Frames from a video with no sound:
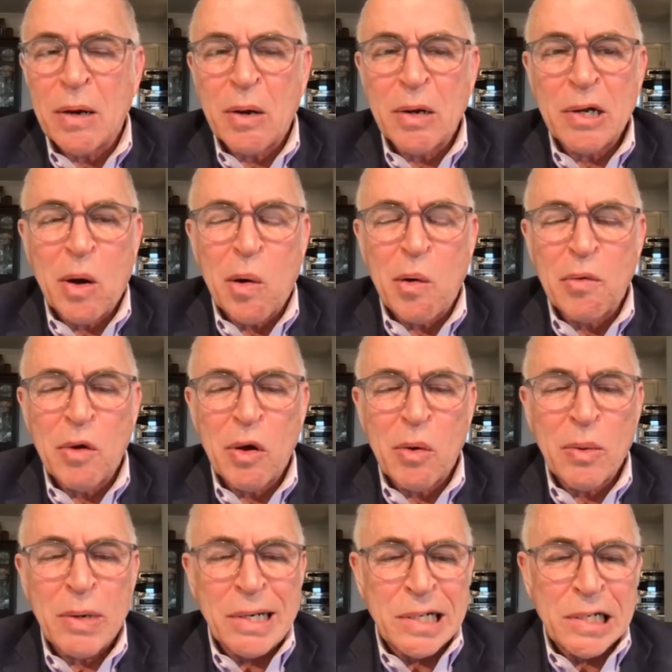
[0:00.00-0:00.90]

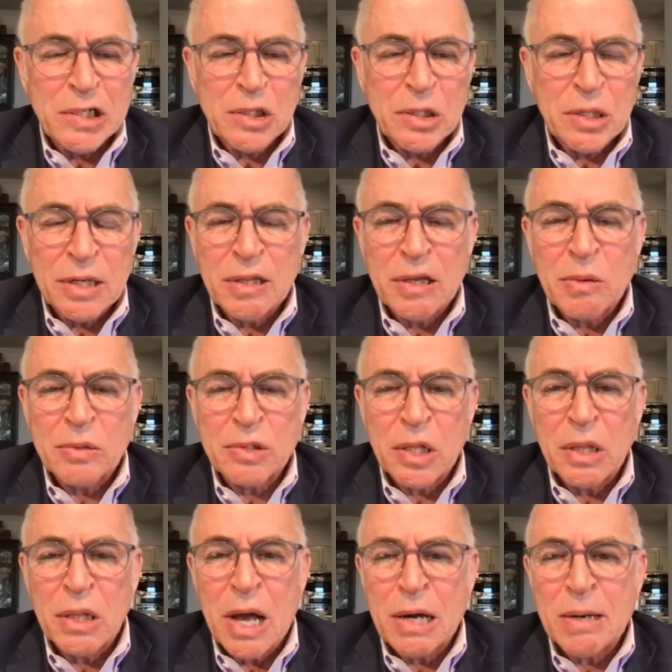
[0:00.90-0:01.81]
although initially there was
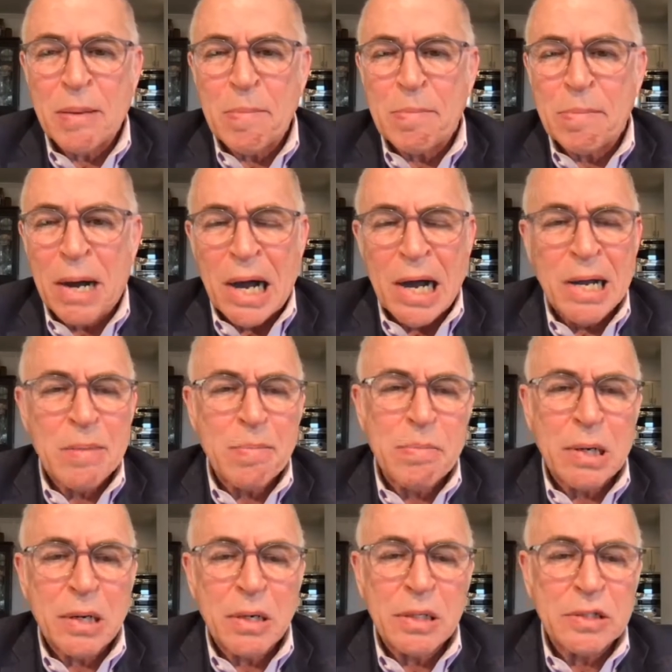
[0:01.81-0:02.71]
a lot of
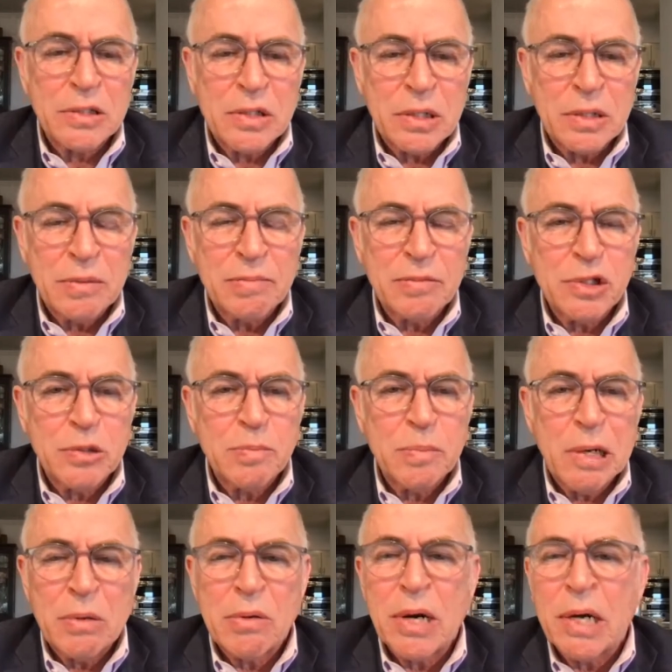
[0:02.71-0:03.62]
bipartisan
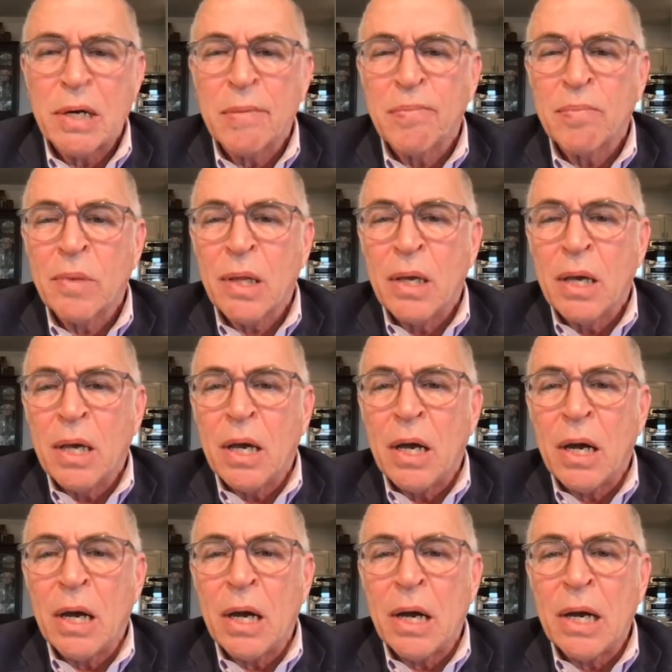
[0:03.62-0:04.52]
spirit
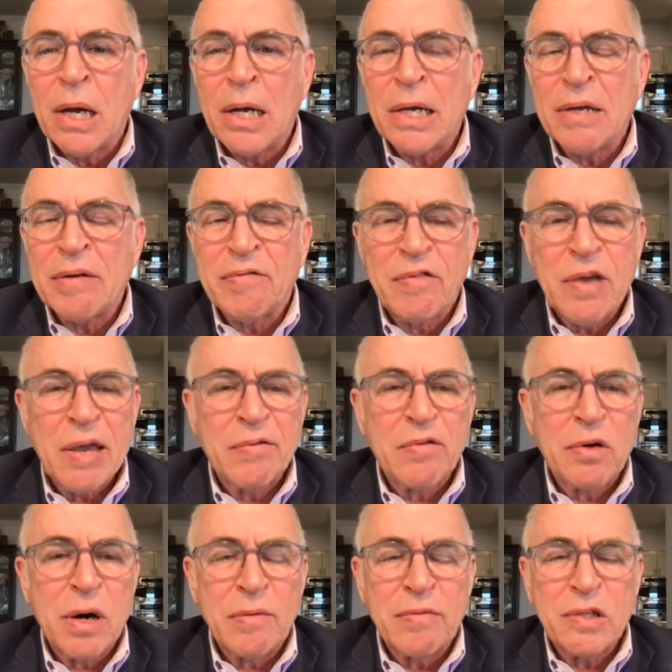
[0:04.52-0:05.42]
in
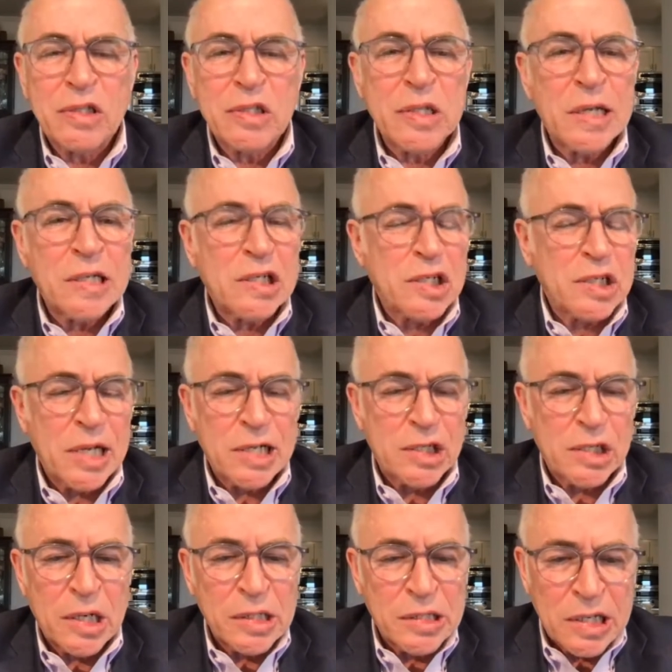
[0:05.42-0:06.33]
favor of this
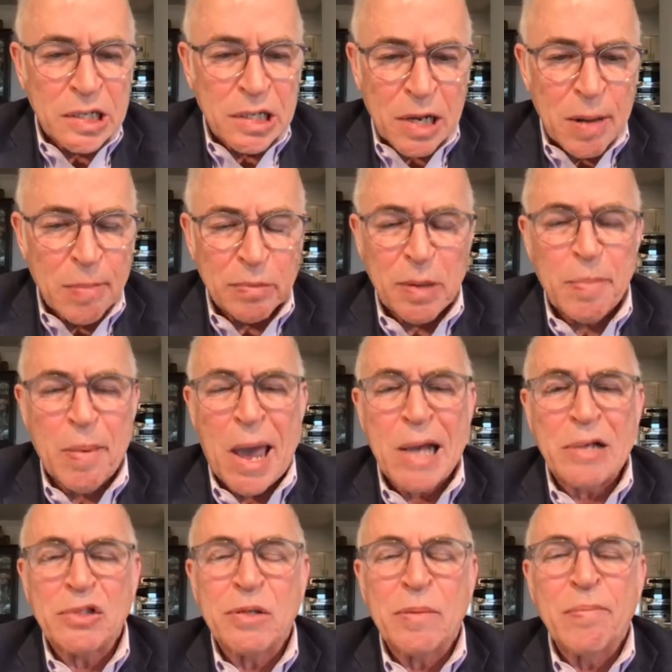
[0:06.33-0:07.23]
legislation, it didn't come to
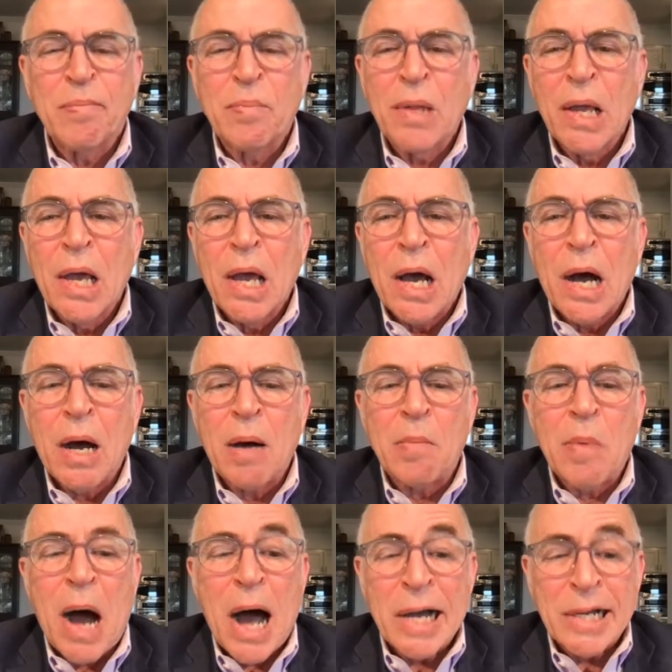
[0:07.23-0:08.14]
pass.
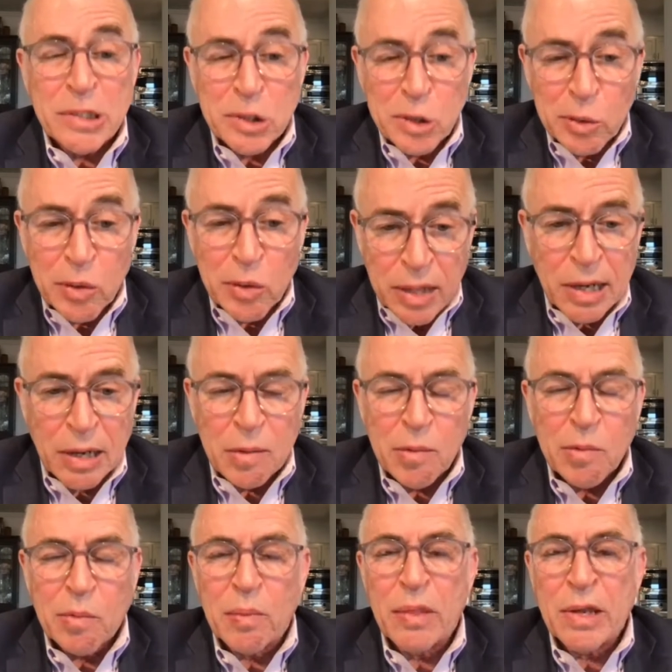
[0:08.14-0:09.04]
I do
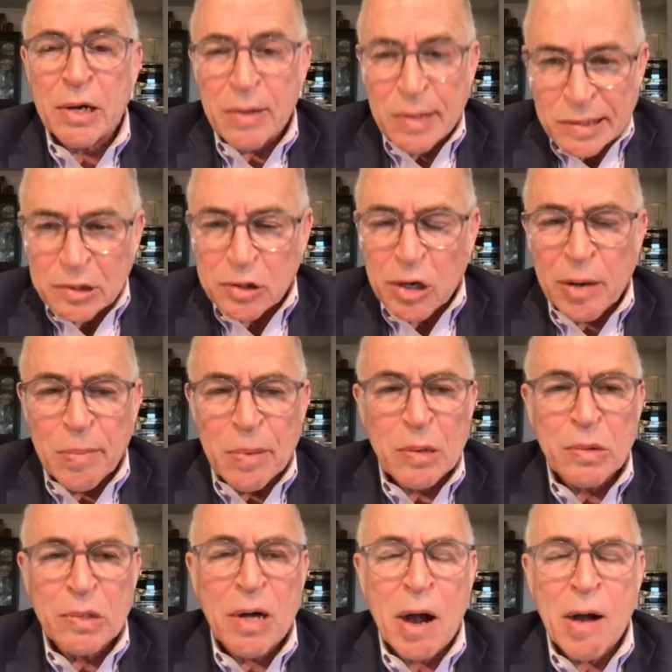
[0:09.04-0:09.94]
think there is going to
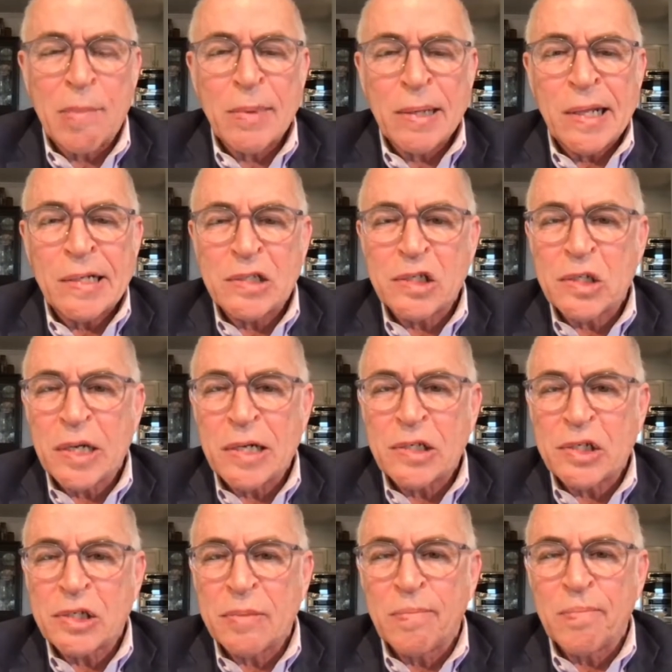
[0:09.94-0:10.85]
be retirement
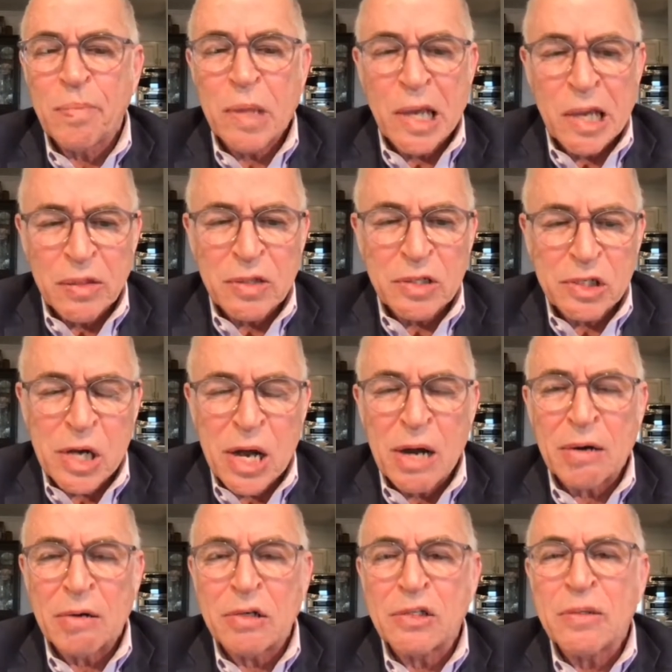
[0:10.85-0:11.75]
legislation in this
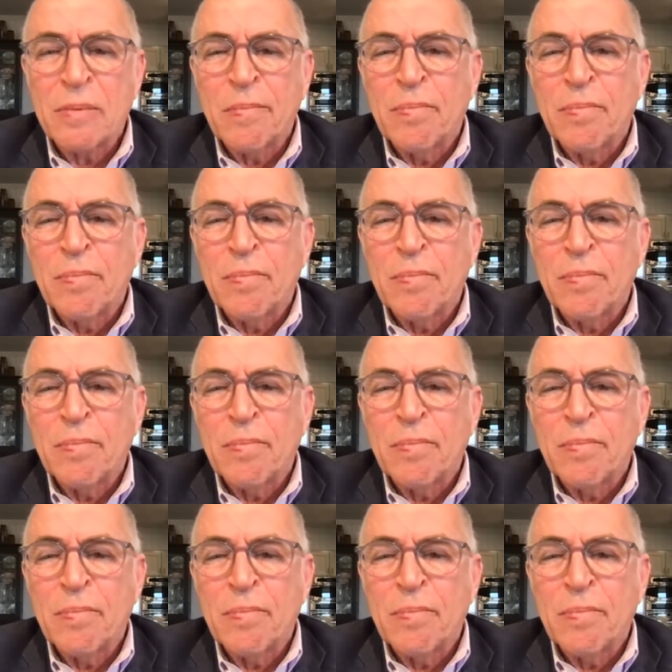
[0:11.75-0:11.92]
Congress.